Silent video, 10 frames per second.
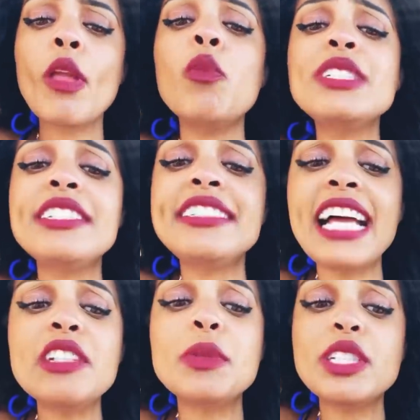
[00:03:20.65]
What she
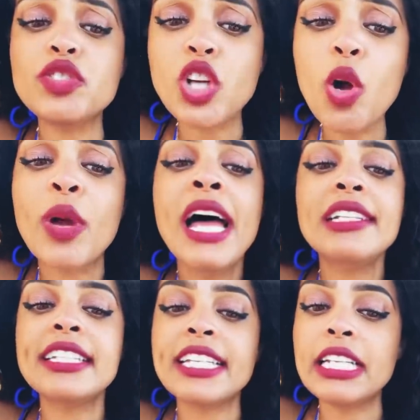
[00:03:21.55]
says was a joke
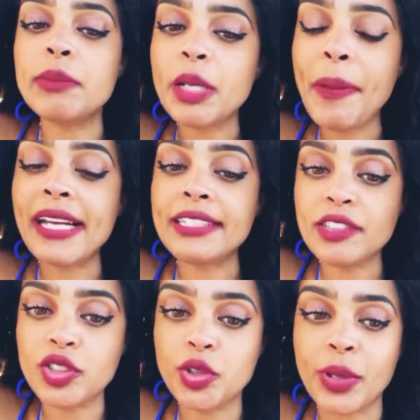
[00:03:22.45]
to get him to pay
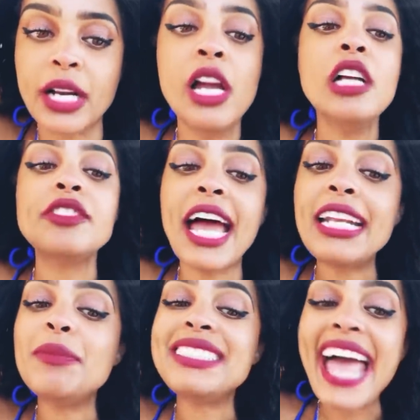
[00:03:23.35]
attention to her.
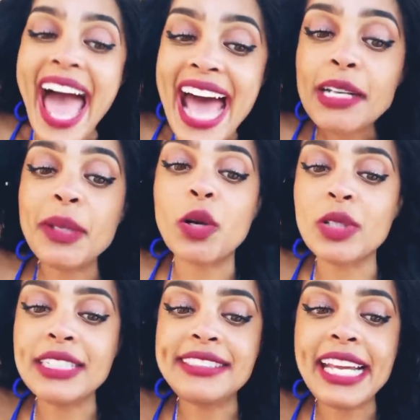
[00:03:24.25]
Chyna was adamant
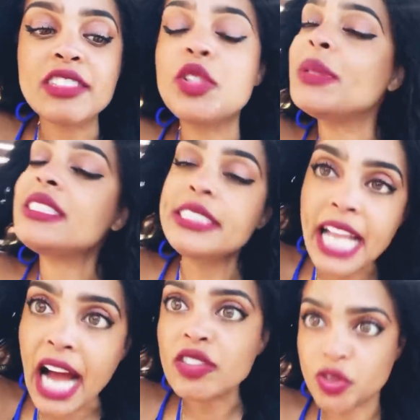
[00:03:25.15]
on the stand she was
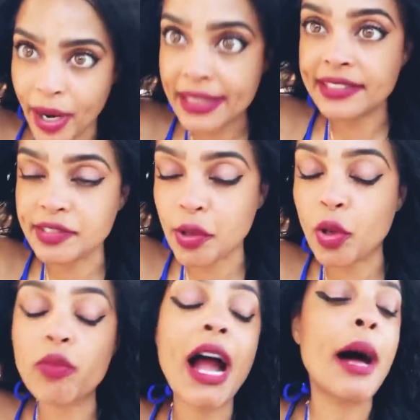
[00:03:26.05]
not trying to
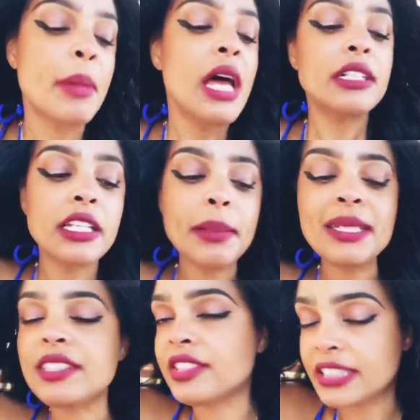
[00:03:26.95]
strangle Rob. Now, let
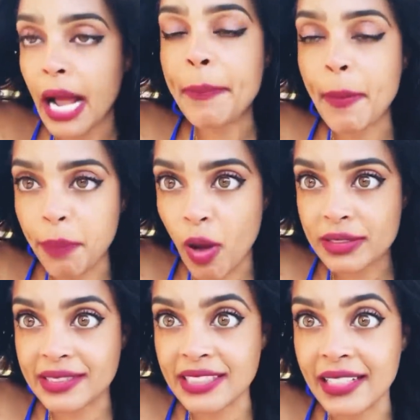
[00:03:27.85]
me just stop and
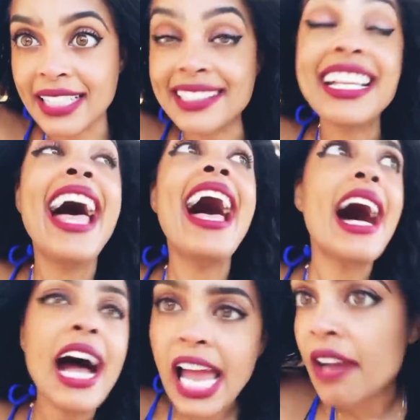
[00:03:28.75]
pause and say this.
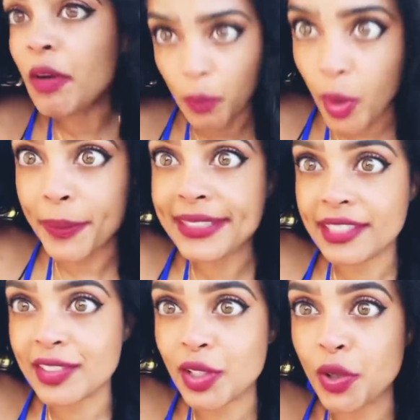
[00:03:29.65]
I have a morbid
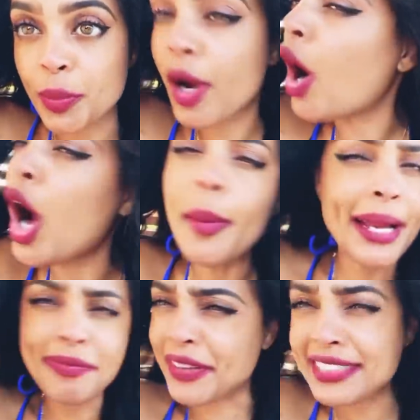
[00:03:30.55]
sense of humor. All
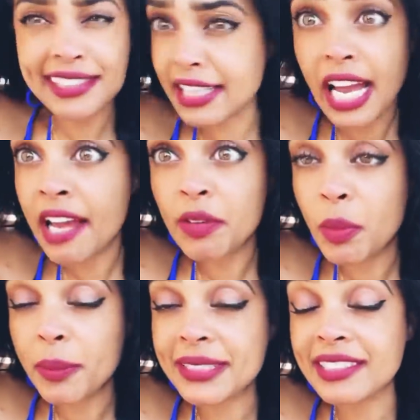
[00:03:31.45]
my friends think I have a
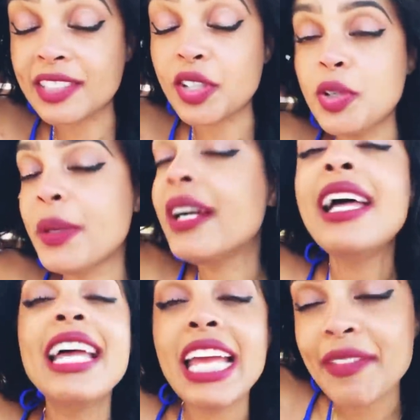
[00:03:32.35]
morbid sense of humor.
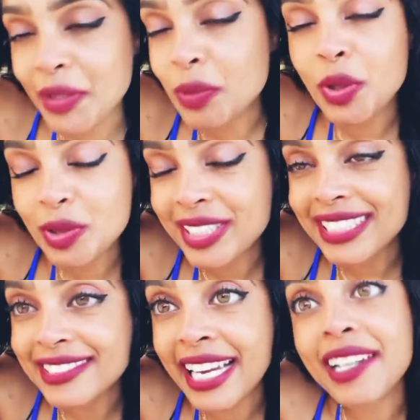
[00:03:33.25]
If you're new to
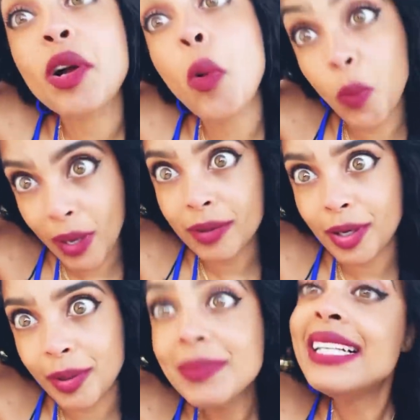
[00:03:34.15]
this channel,
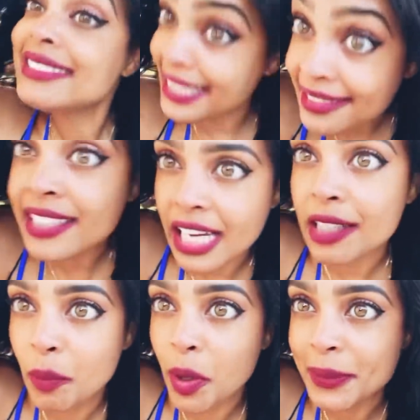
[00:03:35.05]
welcome. Tisa
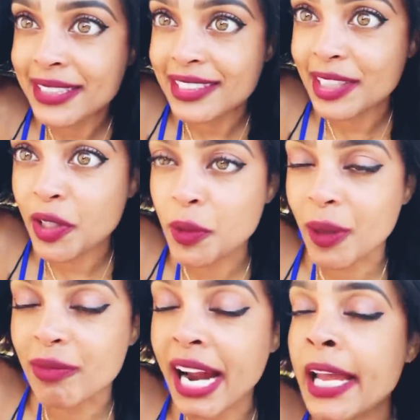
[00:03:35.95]
got a morbid sense of
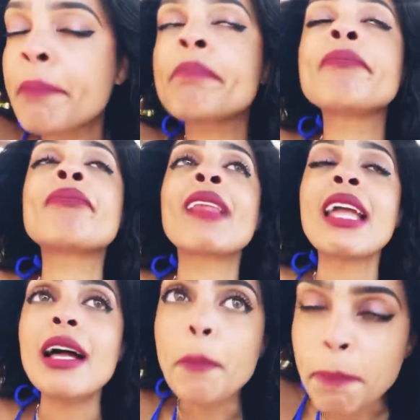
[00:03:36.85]
humor, right?
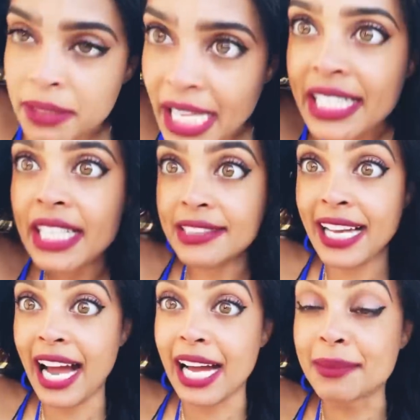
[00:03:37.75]
Plenty of
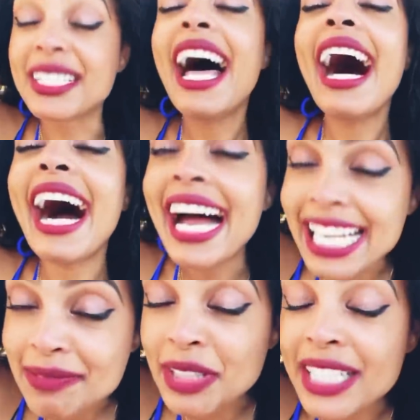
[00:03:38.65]
times. I
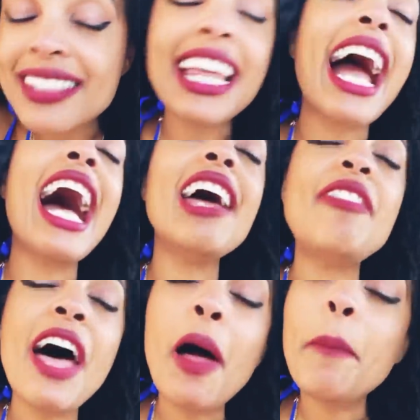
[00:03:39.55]
have literally, I
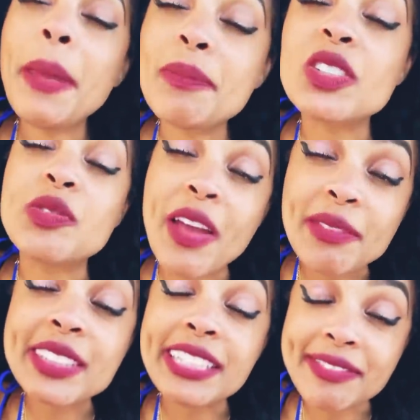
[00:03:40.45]
have held people's
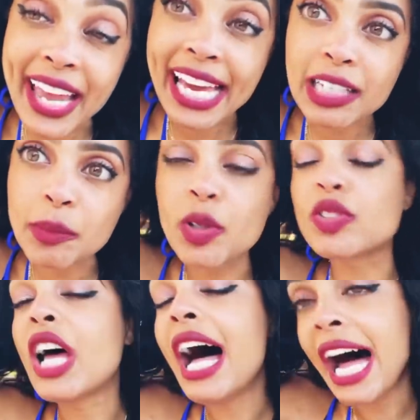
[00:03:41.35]
favorite stuffed
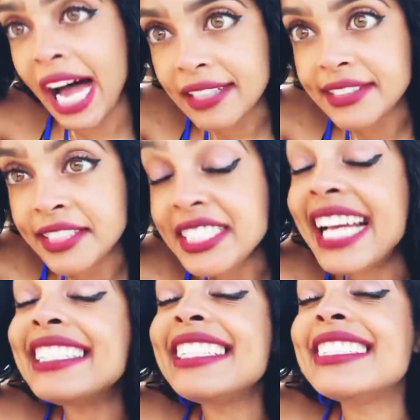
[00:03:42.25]
animals hostage
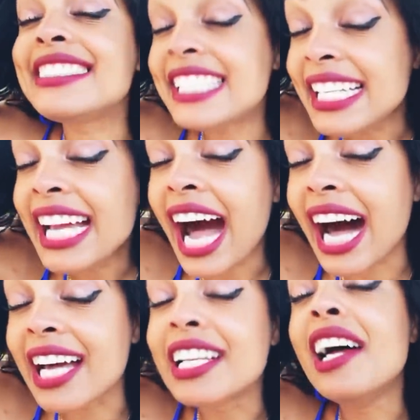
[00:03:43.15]
and did a
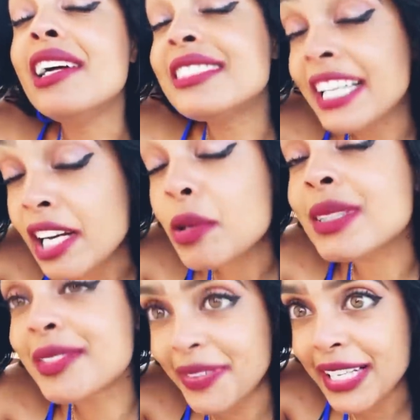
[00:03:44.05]
jihad
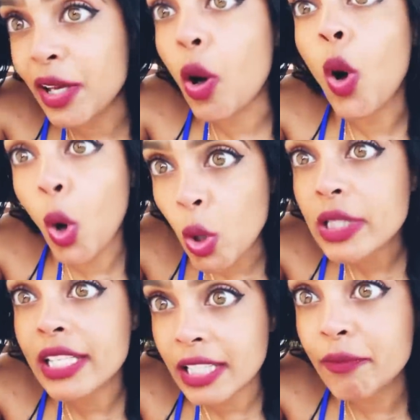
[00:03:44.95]
terrorist video
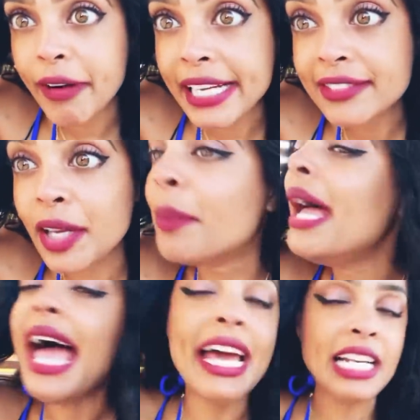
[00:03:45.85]
holding them ransom.
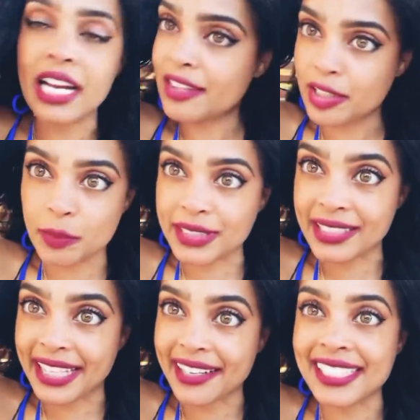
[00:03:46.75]
And I thought it was
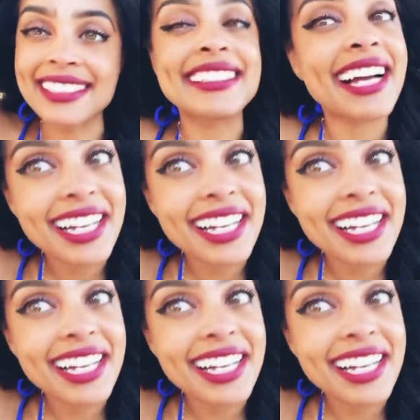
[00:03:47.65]
hilarious.